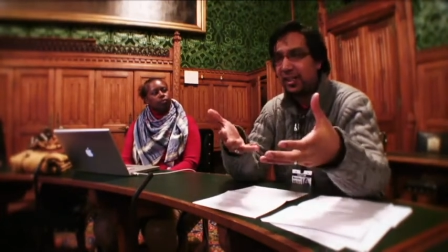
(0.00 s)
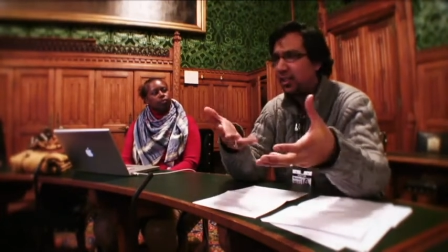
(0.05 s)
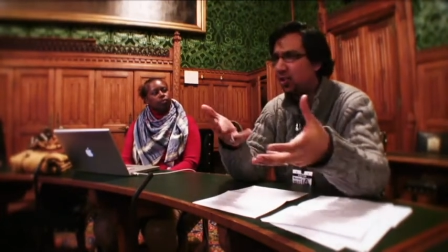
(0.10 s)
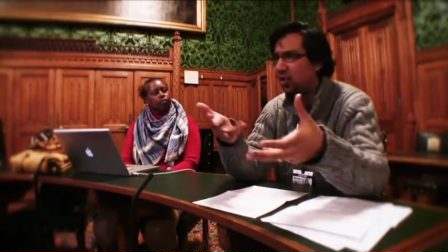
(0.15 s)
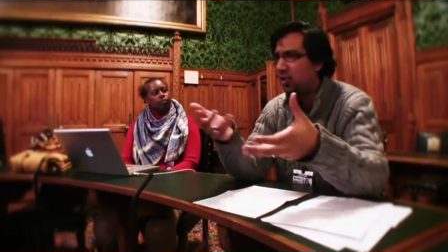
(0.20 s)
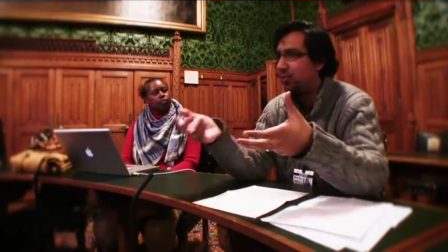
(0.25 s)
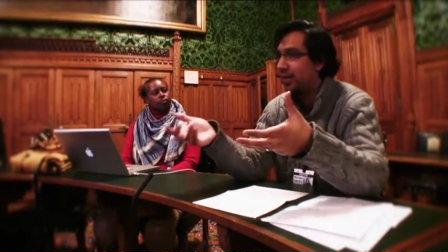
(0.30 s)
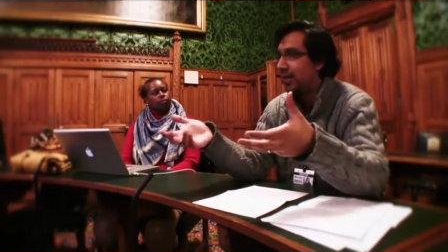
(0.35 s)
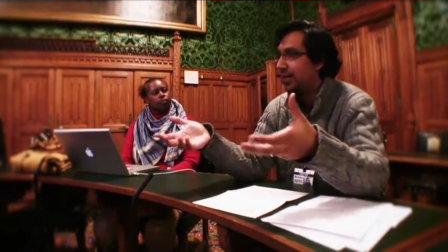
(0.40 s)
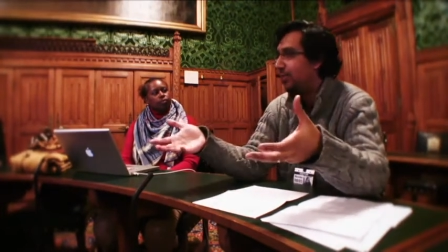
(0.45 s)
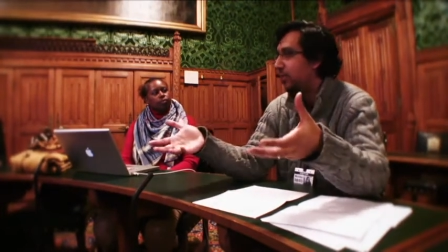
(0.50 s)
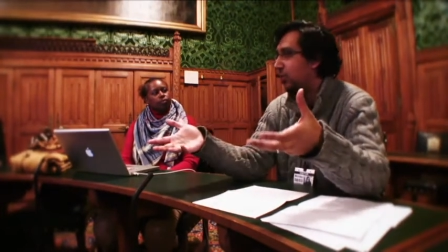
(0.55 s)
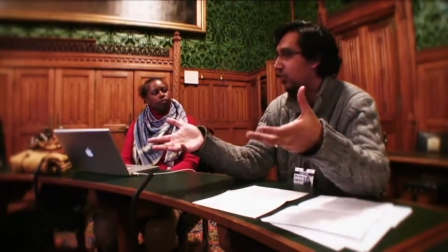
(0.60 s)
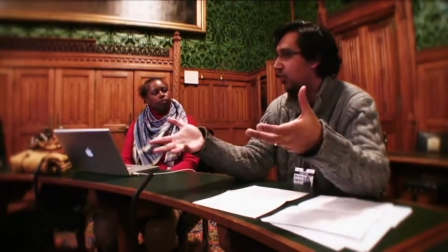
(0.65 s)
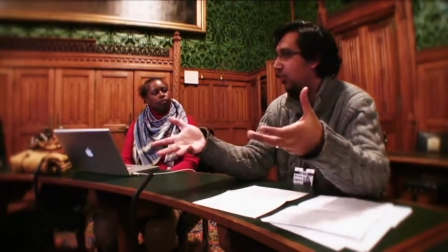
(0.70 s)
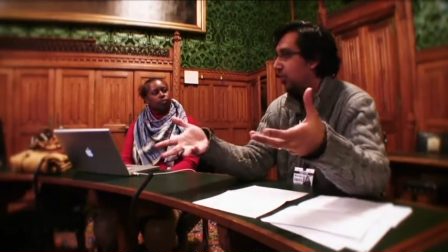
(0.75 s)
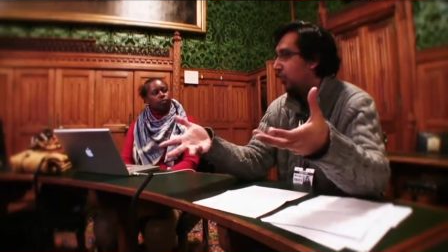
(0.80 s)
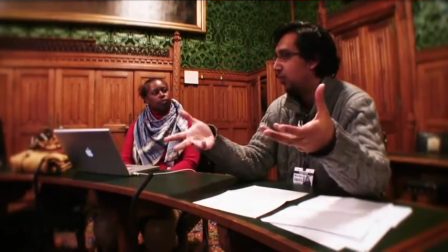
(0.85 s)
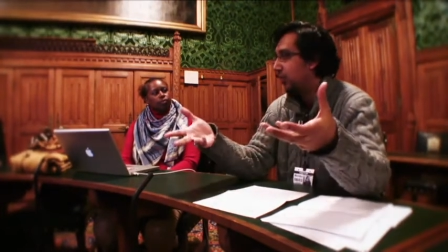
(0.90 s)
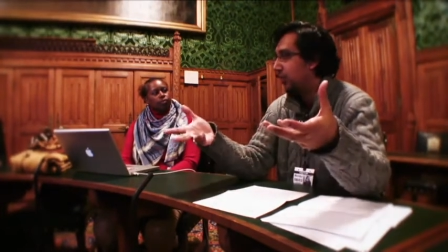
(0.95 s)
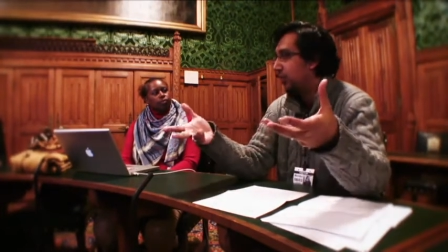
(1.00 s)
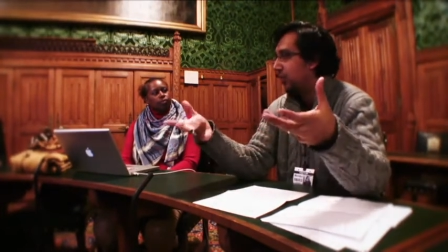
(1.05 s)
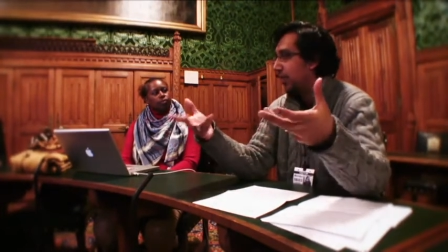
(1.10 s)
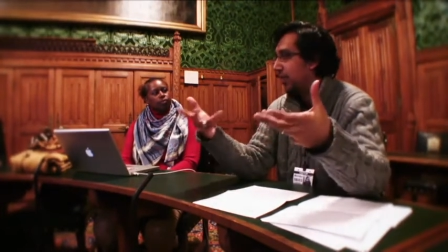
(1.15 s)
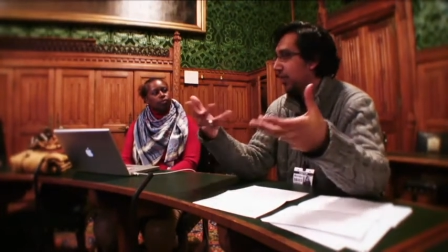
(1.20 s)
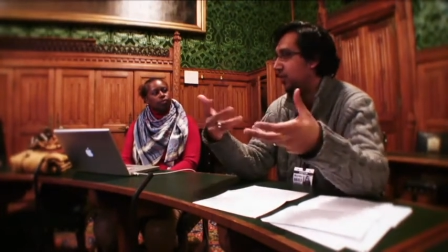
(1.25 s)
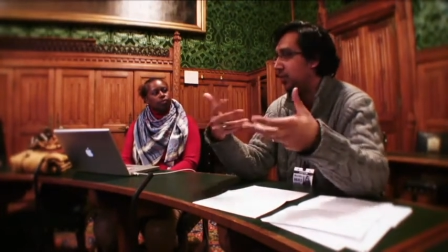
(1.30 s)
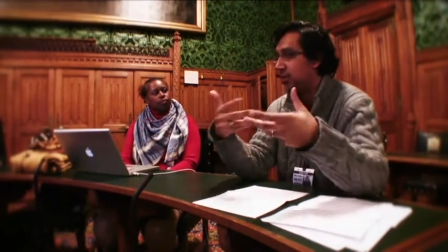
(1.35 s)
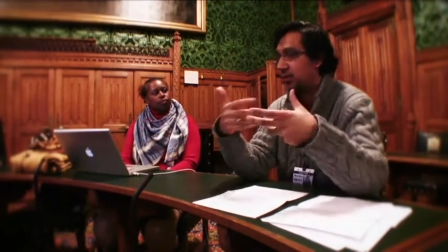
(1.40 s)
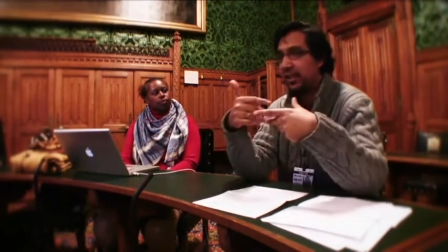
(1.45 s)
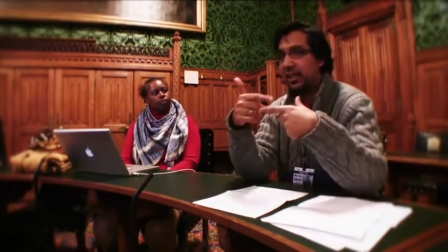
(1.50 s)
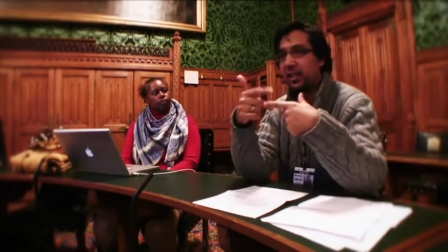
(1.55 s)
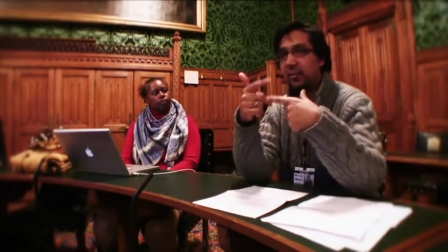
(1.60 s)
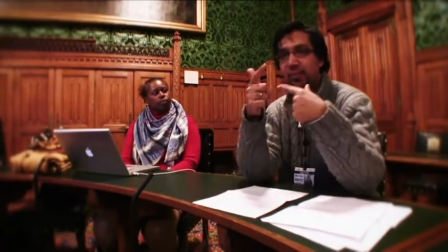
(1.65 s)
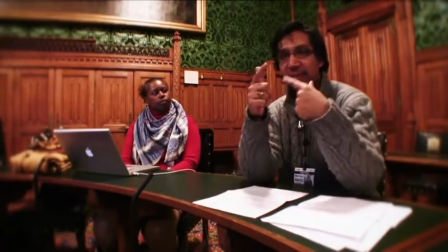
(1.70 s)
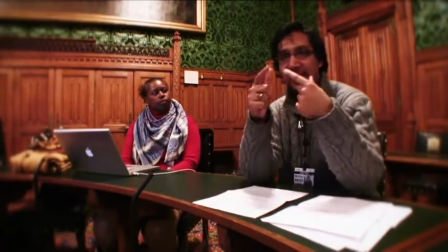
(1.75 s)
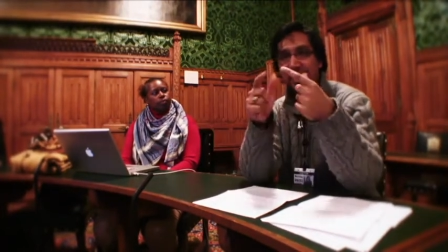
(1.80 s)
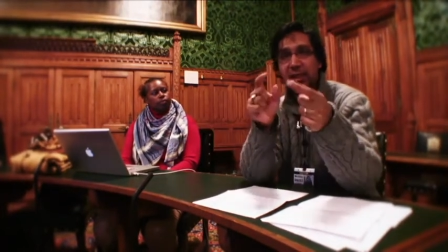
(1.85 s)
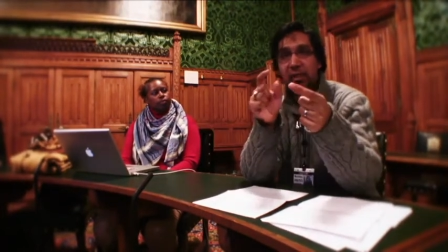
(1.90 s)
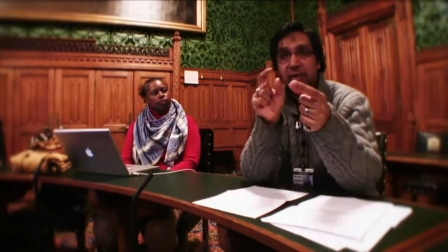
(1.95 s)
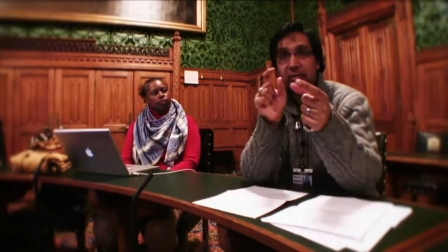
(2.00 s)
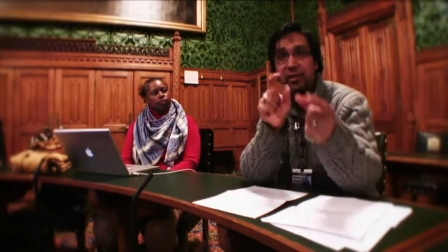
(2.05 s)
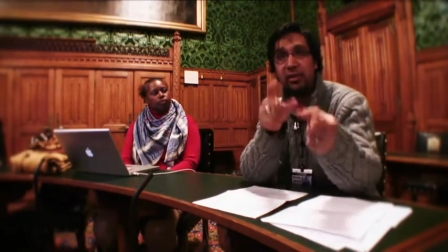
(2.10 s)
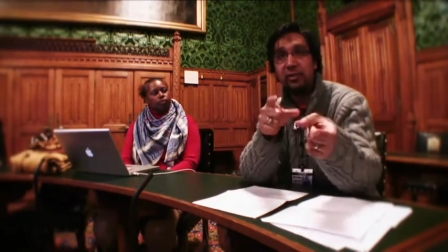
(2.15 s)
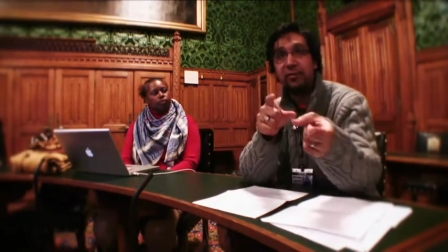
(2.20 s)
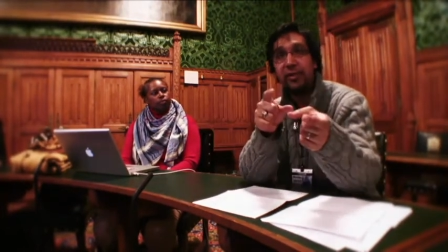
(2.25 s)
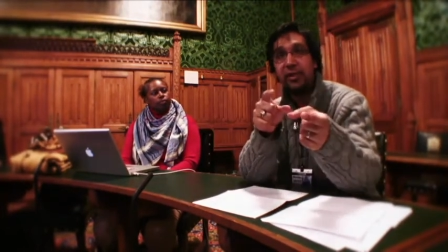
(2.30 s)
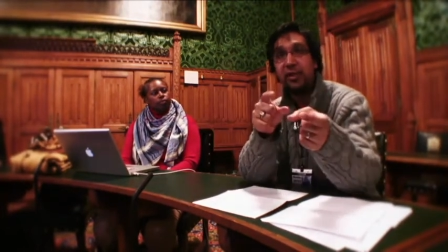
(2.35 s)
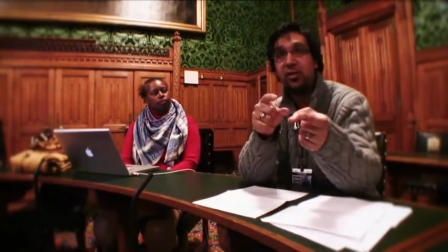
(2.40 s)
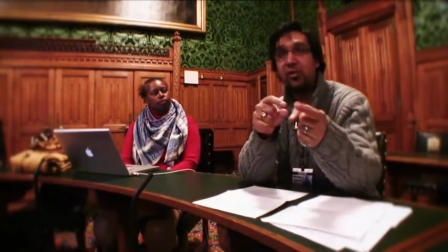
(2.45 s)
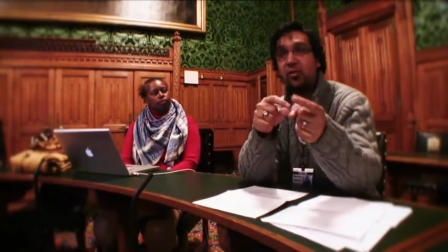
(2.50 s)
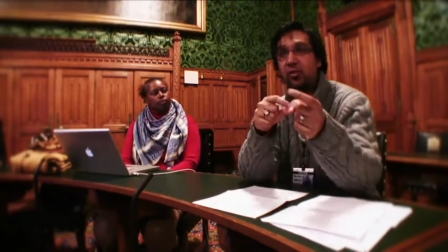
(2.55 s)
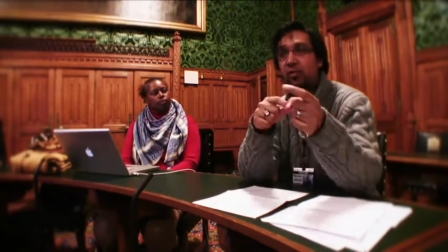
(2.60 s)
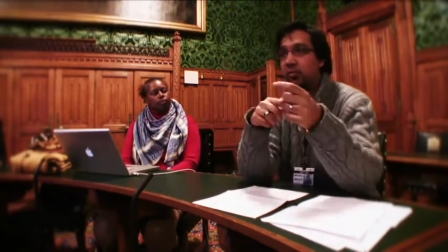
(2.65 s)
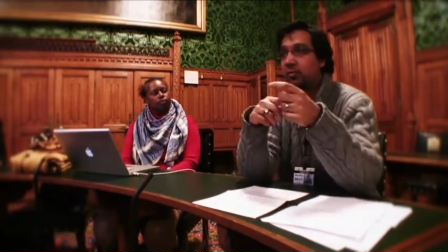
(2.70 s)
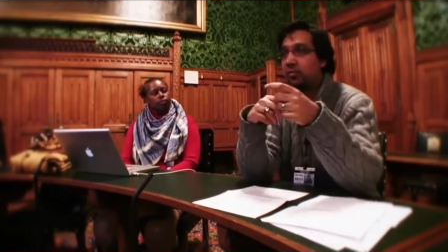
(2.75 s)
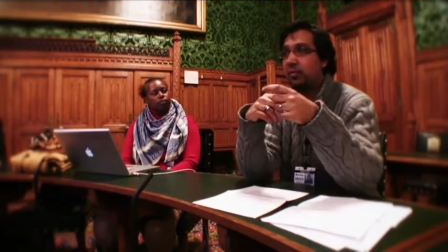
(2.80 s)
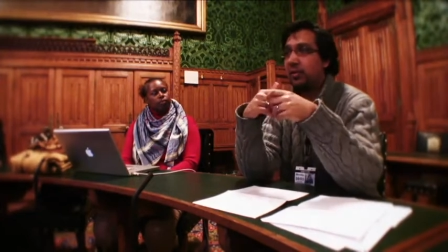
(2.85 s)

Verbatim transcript: There's no paper trail which says that this particular individual